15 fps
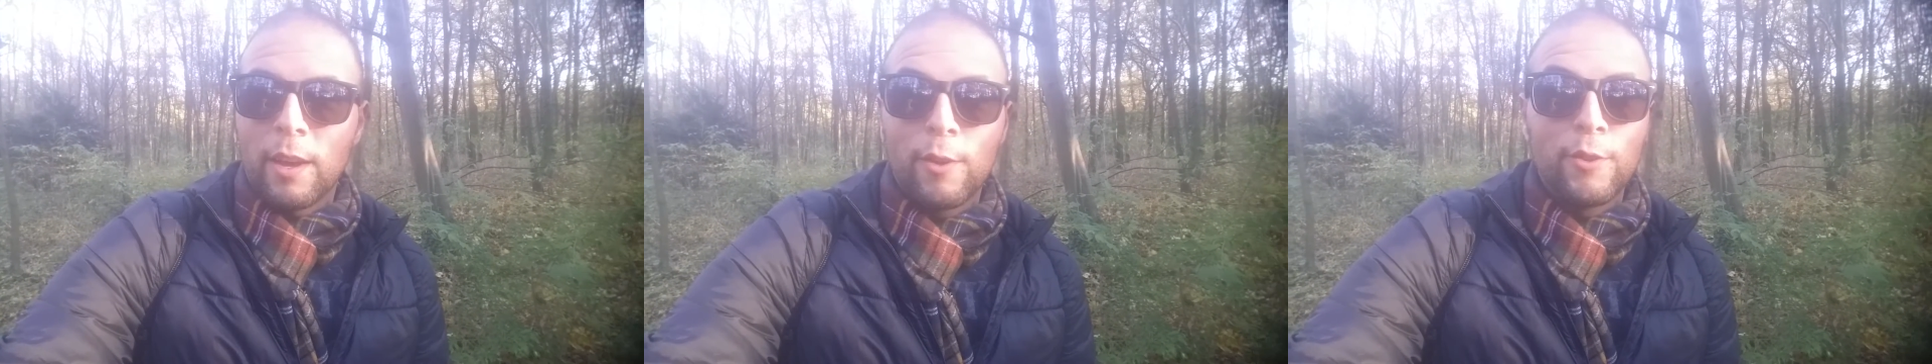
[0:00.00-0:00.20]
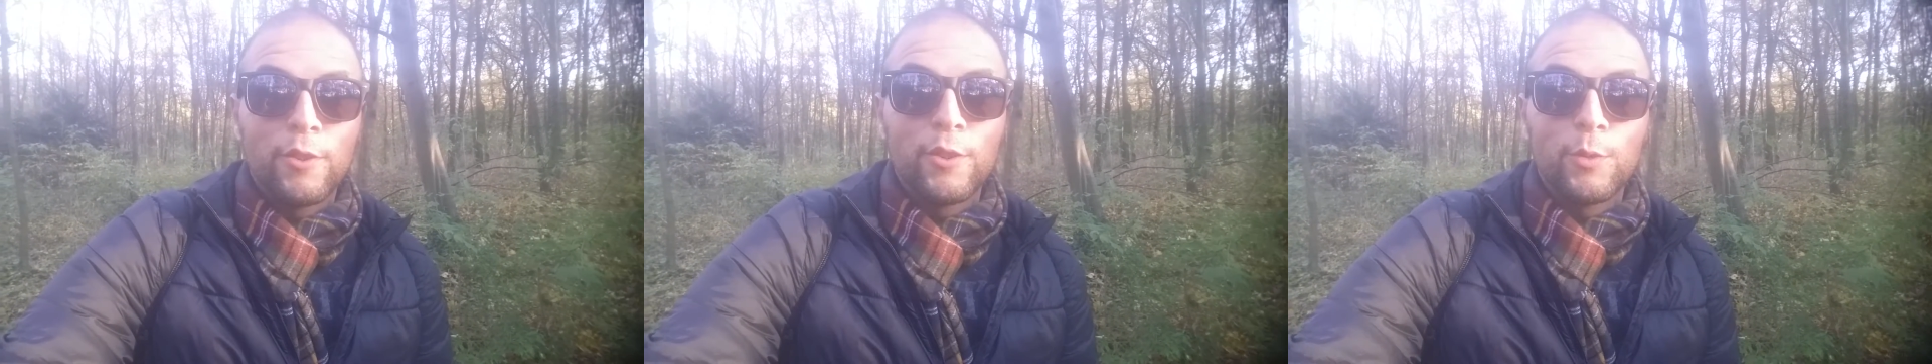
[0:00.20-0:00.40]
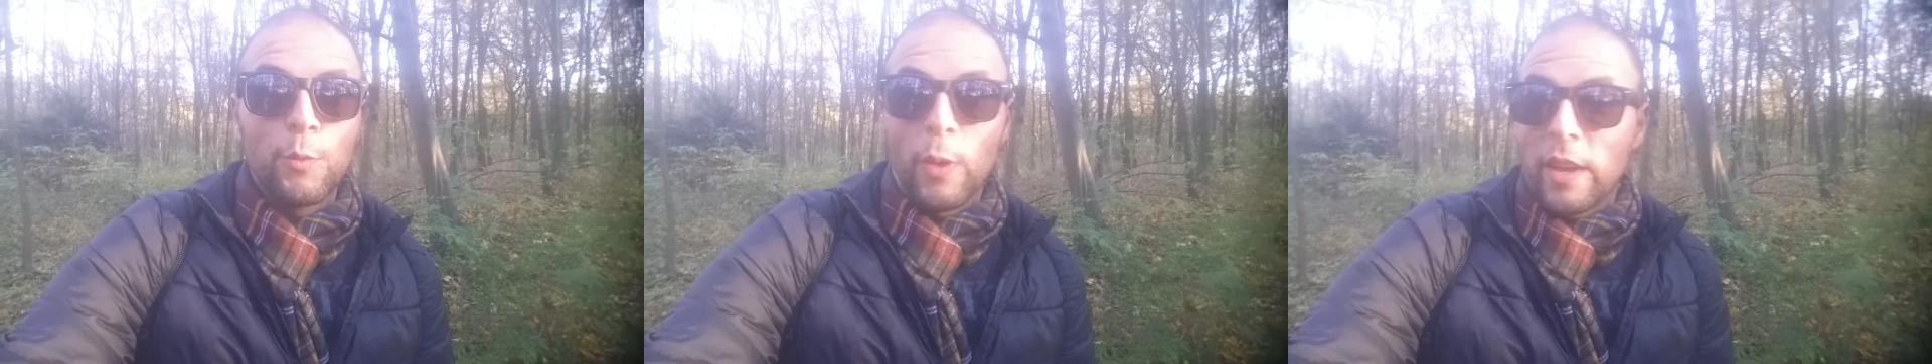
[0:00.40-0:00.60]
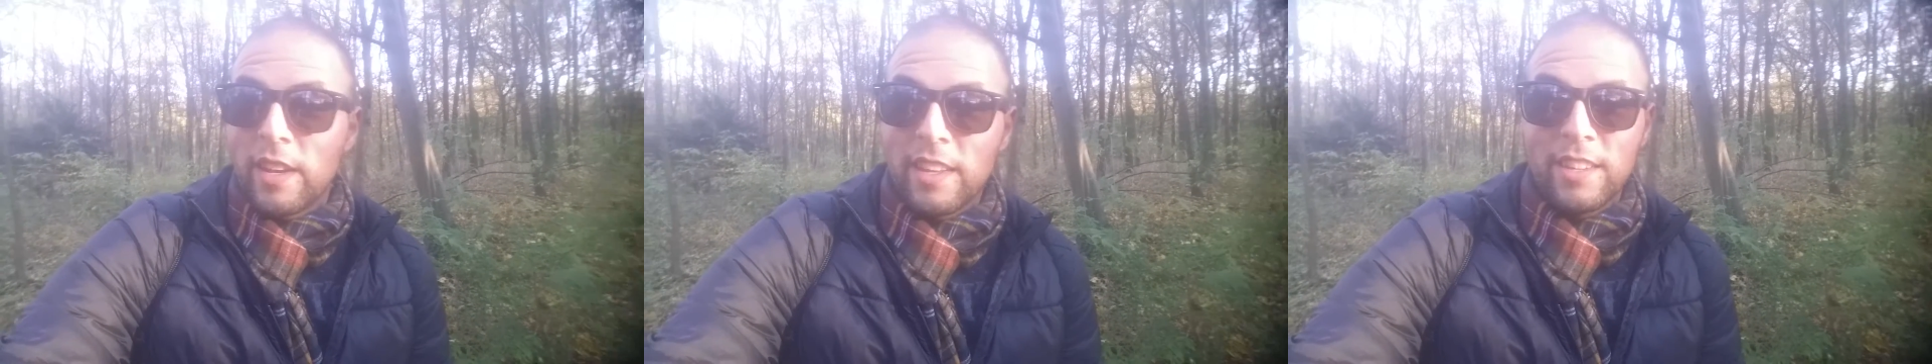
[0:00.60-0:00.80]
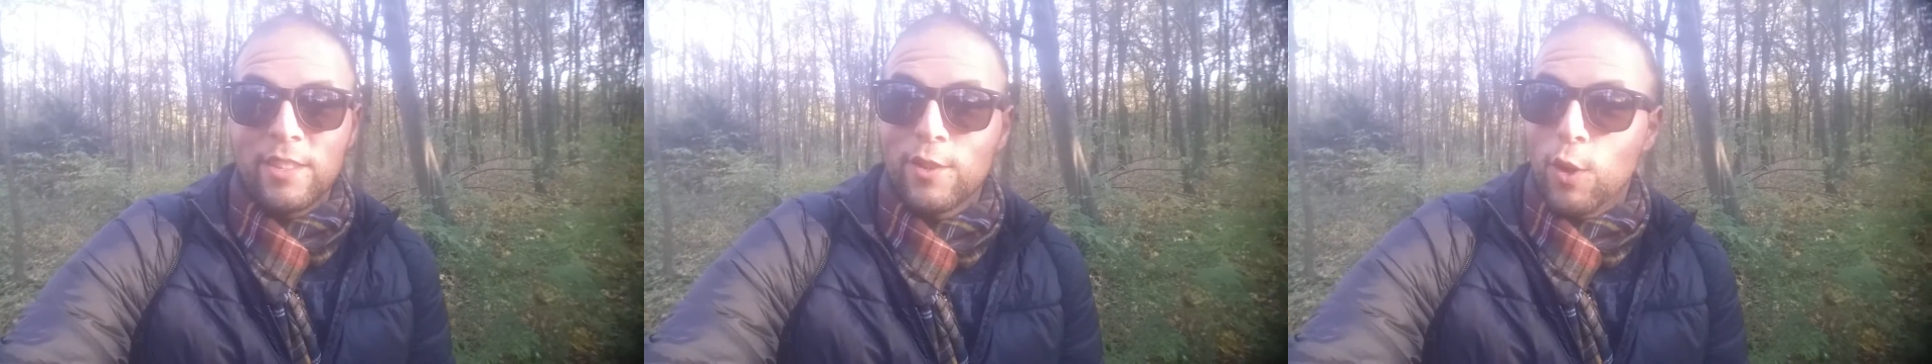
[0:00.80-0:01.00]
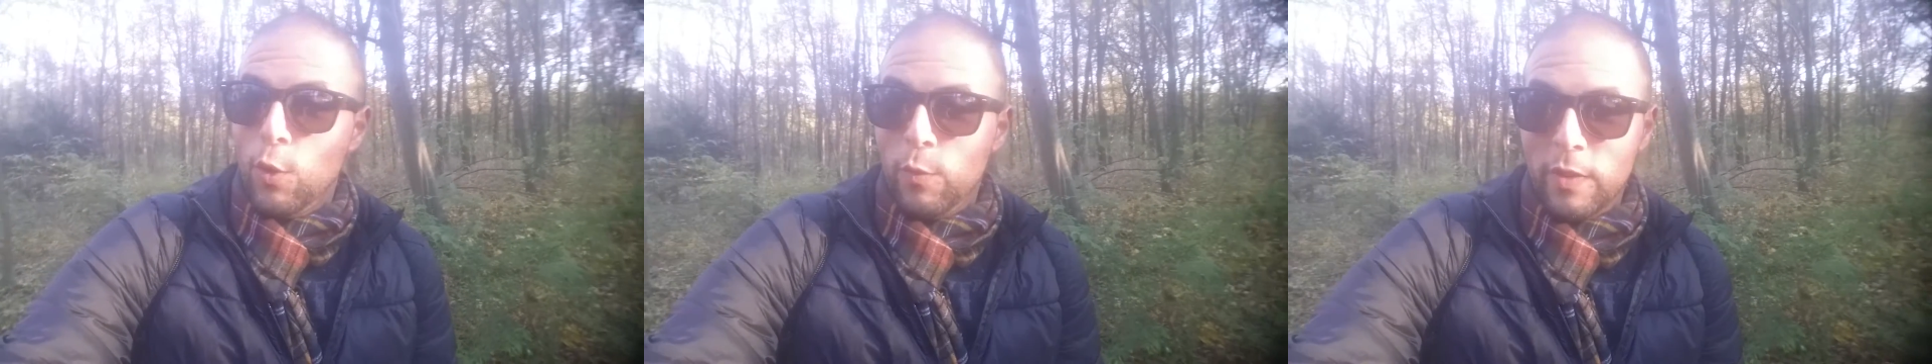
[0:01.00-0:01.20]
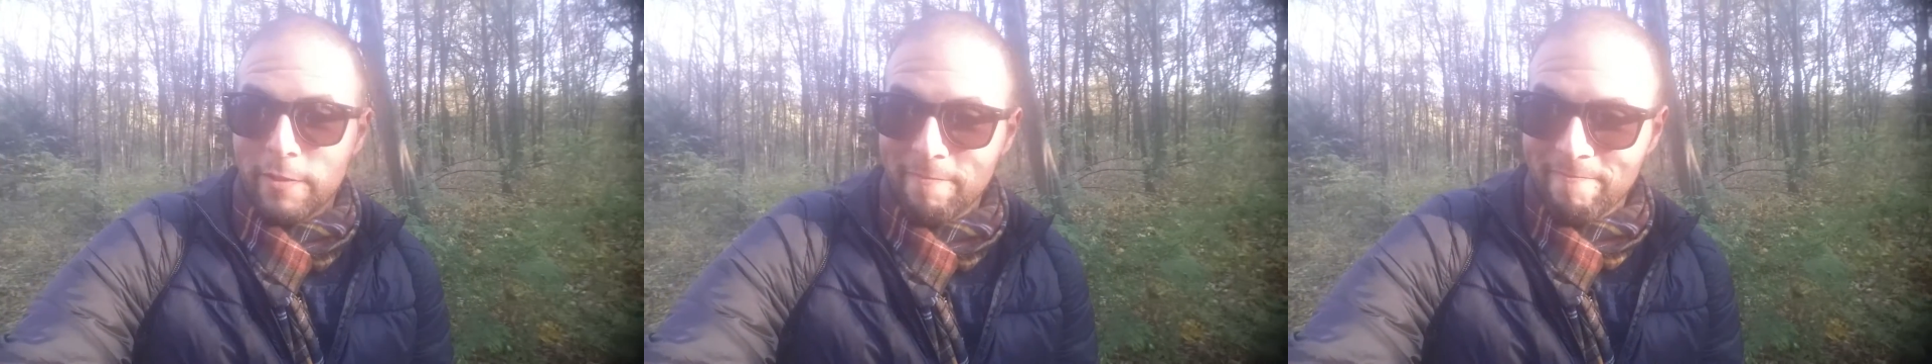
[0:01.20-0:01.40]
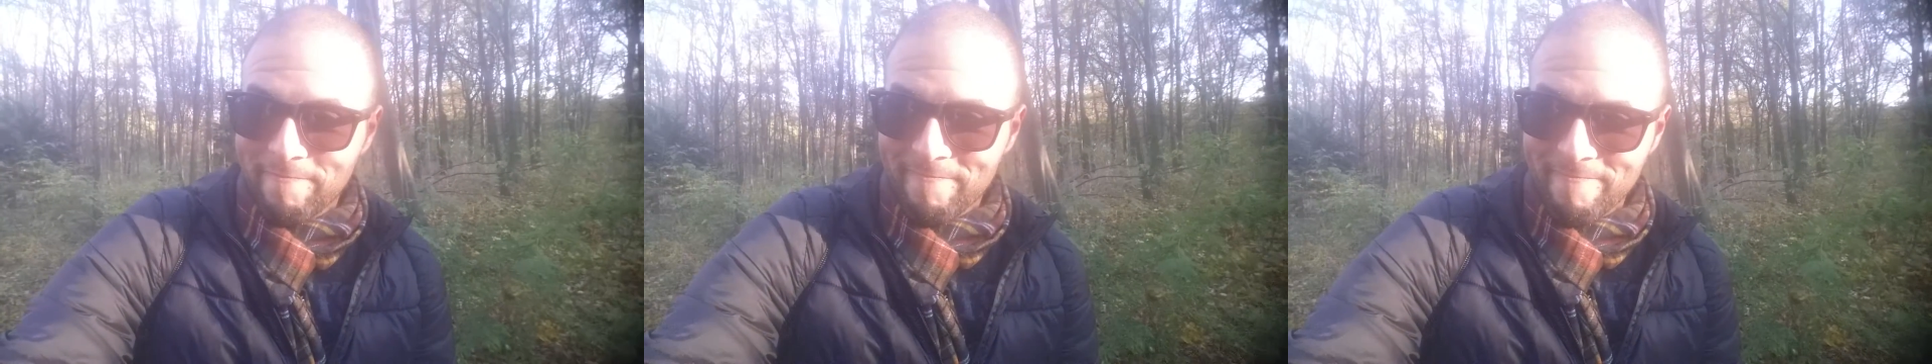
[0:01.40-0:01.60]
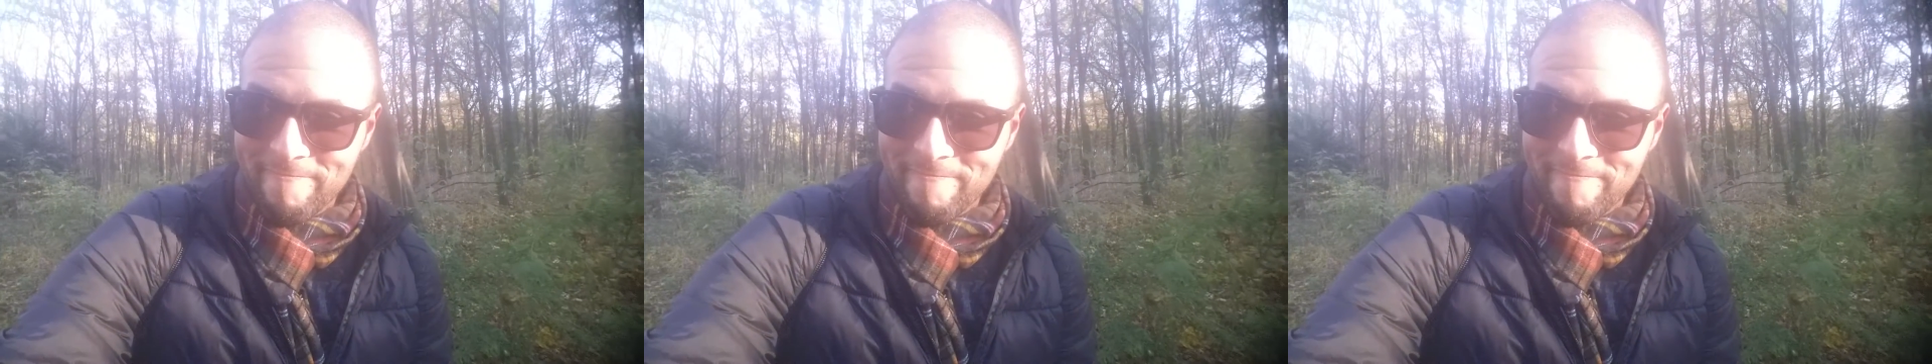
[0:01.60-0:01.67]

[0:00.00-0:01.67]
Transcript: I could just wait in Jehovah.